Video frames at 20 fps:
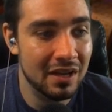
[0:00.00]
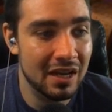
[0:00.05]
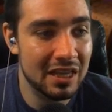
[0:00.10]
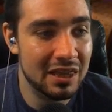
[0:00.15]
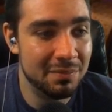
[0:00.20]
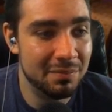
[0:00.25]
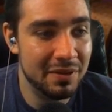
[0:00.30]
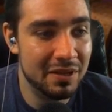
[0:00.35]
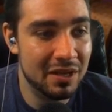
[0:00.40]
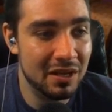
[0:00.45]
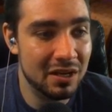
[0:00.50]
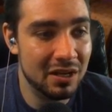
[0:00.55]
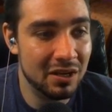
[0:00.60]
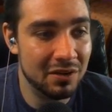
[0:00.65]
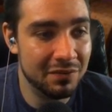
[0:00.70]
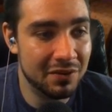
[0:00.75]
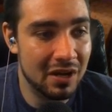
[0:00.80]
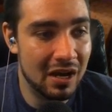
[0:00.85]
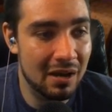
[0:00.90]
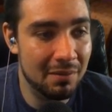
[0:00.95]
At the beginning
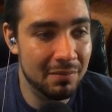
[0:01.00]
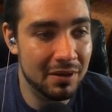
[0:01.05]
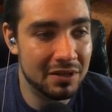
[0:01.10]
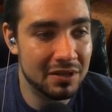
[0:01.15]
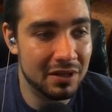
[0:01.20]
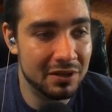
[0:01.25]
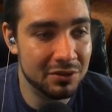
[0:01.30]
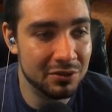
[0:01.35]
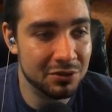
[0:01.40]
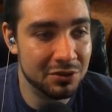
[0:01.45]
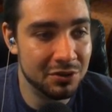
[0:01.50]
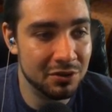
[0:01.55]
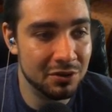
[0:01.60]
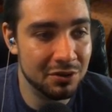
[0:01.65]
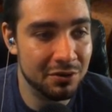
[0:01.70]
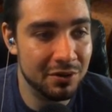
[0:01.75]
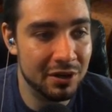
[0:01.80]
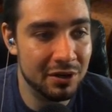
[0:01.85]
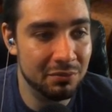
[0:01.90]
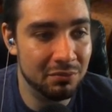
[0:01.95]
of combat on your turn,
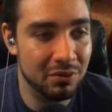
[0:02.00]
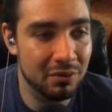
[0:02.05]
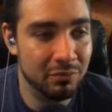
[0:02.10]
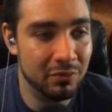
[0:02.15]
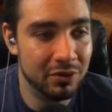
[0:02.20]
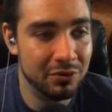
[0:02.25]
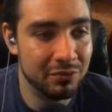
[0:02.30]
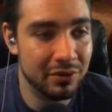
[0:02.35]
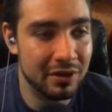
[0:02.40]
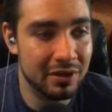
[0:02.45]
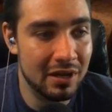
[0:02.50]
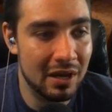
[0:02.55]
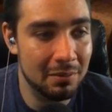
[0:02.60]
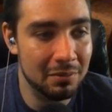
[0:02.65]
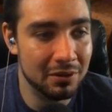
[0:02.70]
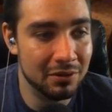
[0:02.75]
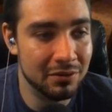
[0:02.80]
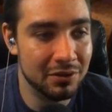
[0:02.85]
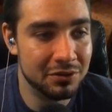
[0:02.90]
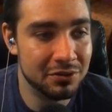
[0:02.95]
create a 1/1 red
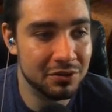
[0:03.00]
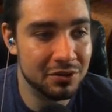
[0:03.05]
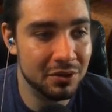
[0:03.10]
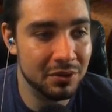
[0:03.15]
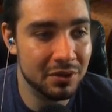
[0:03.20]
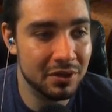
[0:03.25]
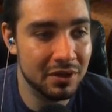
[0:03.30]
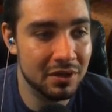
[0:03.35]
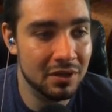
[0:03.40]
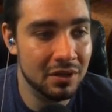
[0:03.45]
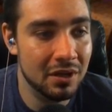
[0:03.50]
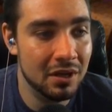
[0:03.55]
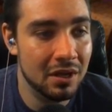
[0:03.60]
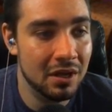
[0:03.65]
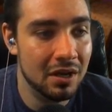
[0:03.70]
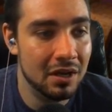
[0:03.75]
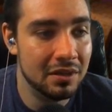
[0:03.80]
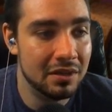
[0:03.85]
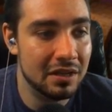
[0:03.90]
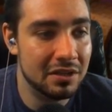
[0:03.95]
goblin creature token.
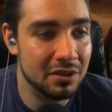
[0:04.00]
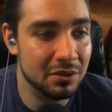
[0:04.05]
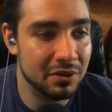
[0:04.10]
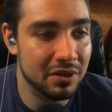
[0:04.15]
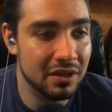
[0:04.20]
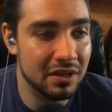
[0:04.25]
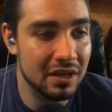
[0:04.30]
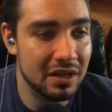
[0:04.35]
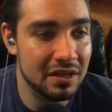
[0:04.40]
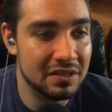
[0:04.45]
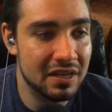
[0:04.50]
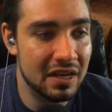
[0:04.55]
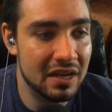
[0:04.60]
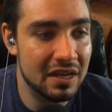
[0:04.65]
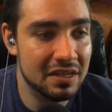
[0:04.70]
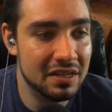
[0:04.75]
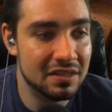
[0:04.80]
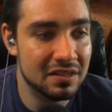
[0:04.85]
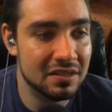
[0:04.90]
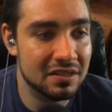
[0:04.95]
That token gains
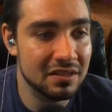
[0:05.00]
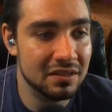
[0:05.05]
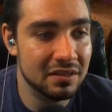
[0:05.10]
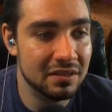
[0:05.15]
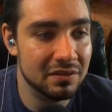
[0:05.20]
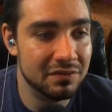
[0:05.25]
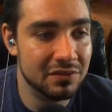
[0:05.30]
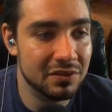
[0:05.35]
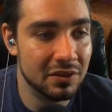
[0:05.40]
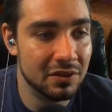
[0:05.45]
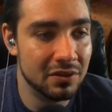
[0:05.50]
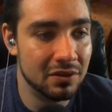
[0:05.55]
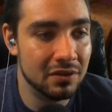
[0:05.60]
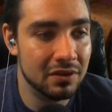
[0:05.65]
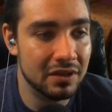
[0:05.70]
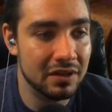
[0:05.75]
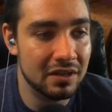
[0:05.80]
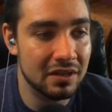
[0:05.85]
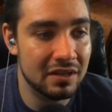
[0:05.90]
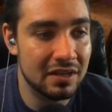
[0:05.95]
haste until end of
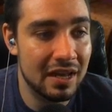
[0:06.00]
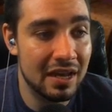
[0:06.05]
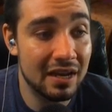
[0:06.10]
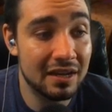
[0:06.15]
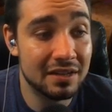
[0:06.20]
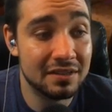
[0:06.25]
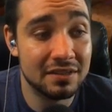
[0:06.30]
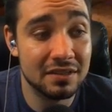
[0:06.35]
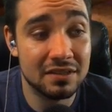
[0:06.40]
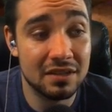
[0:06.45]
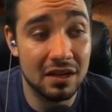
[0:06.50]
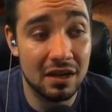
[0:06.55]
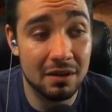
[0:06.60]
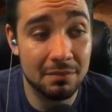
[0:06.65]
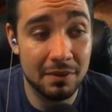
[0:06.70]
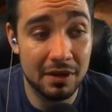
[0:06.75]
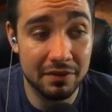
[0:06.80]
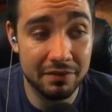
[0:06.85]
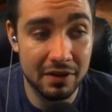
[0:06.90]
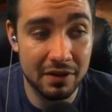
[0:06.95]
turn and attacks this
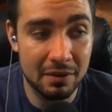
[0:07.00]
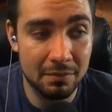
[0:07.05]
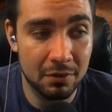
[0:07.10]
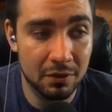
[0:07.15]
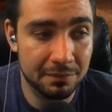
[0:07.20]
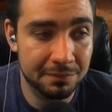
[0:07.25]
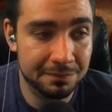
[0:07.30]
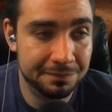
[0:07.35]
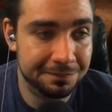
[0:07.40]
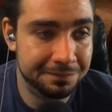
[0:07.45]
combat if able.